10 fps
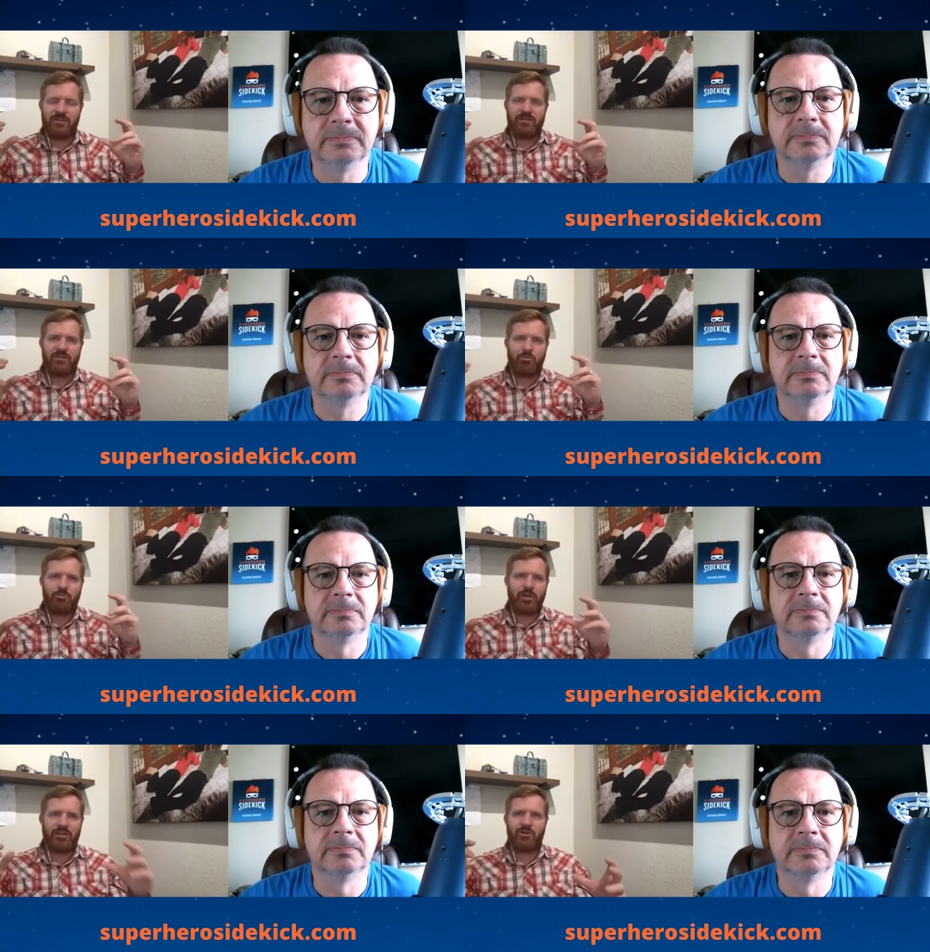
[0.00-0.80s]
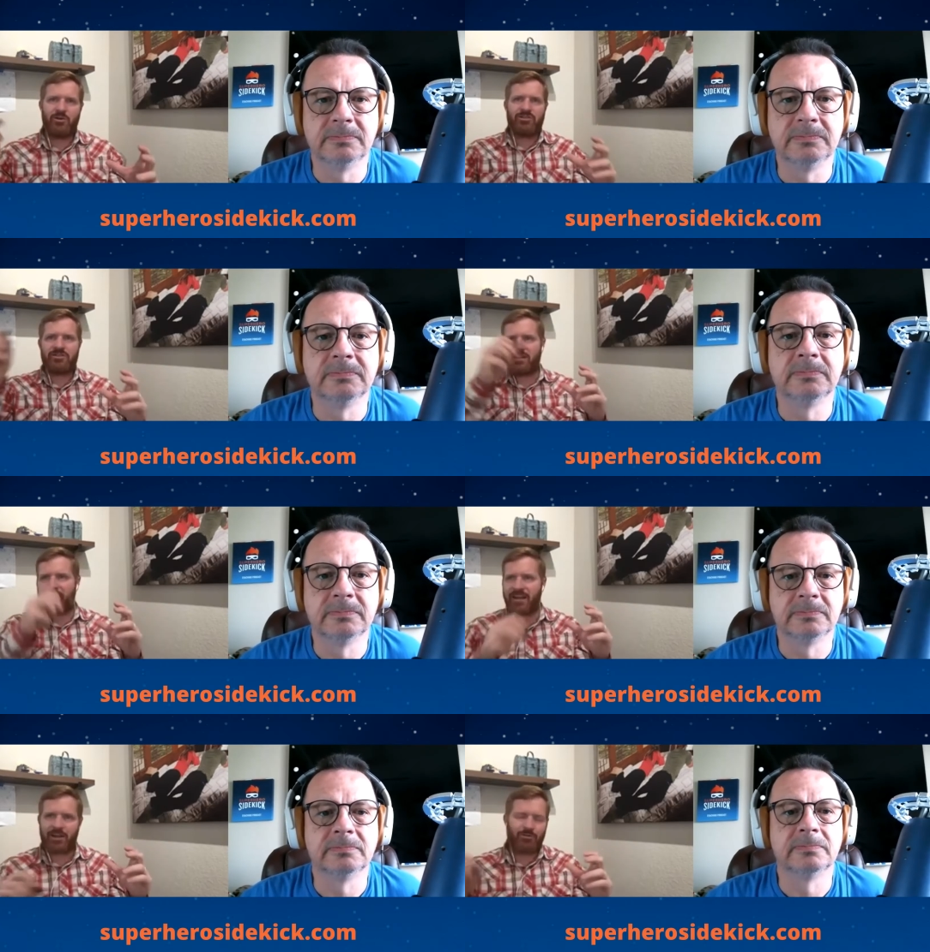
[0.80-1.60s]
Speaker 1: your big donors can kind of
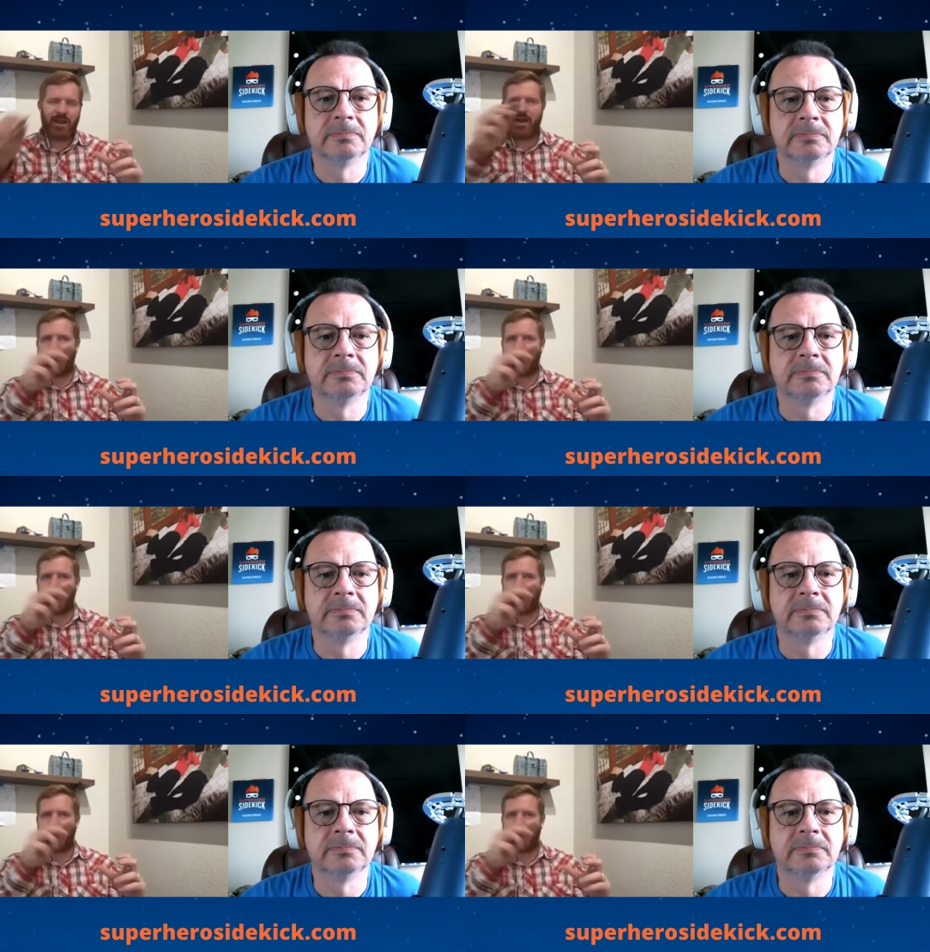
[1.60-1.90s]
grab